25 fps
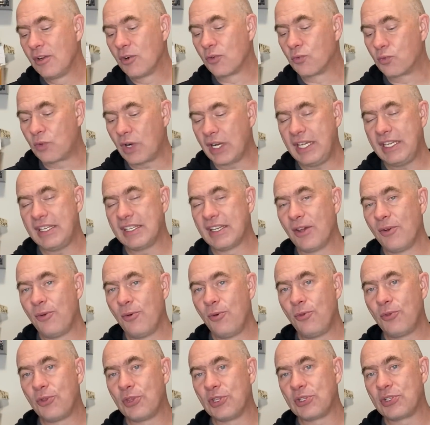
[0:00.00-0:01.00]
Right
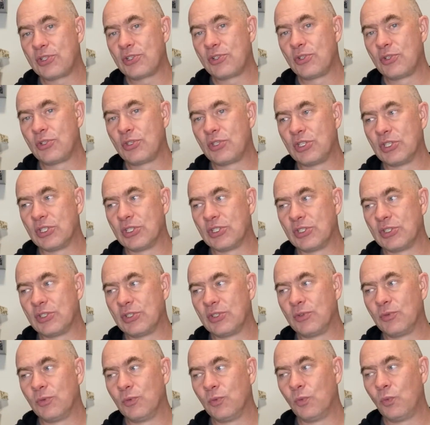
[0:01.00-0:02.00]
now, the,
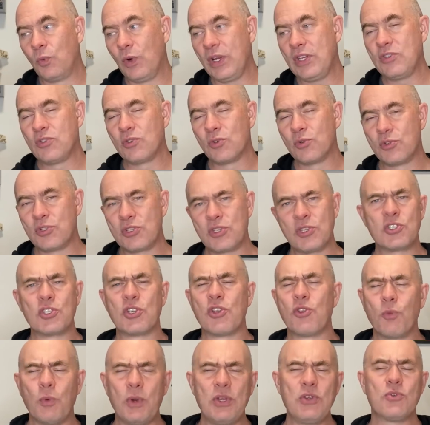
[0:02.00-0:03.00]
the windows,
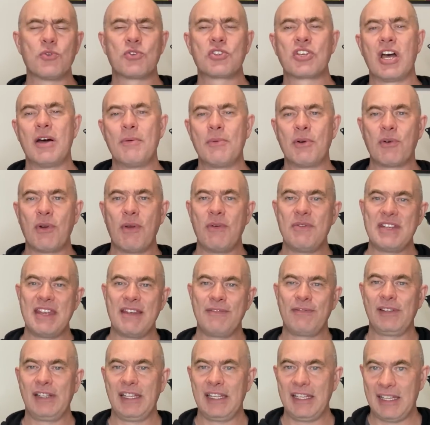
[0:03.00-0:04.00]
so the windows come around
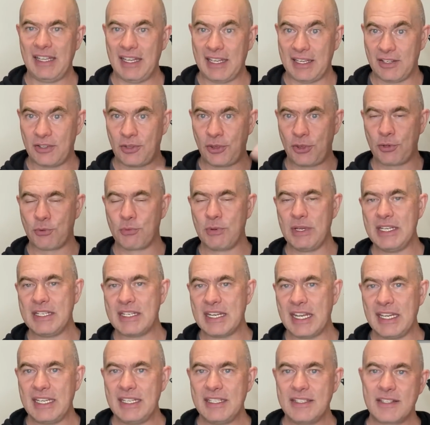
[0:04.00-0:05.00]
every like three
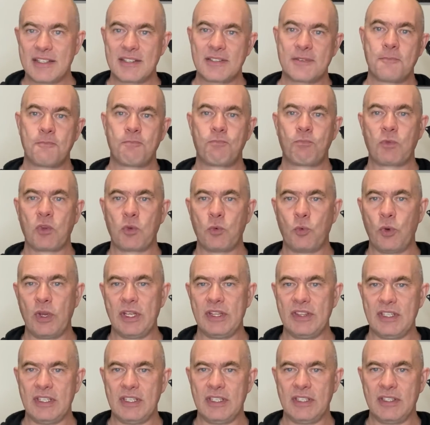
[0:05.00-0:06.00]
days
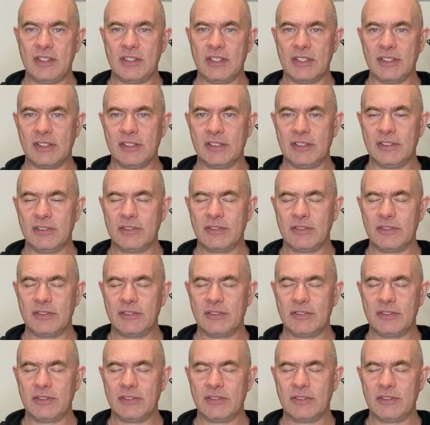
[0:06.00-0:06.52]
when the, the